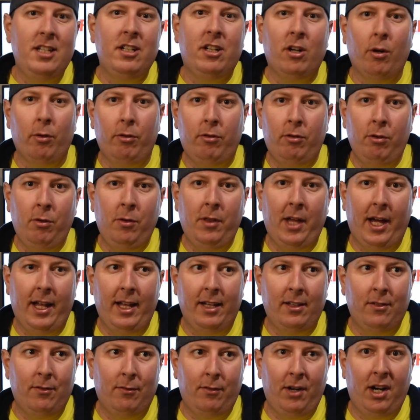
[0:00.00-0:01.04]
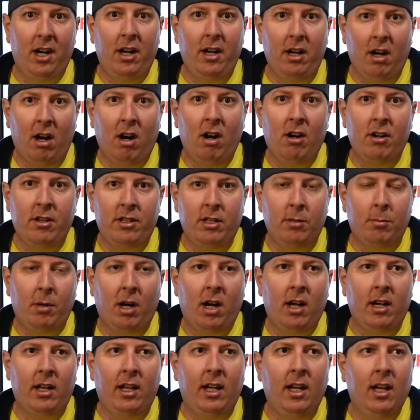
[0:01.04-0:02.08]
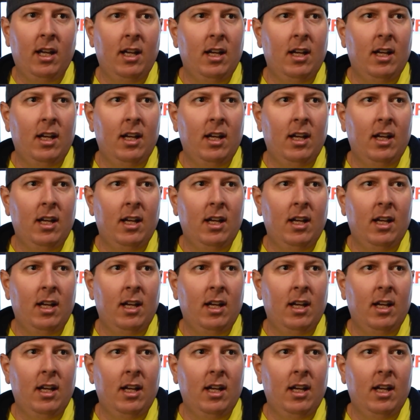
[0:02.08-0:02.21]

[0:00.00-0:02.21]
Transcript: to go through that. It's very hard on your body.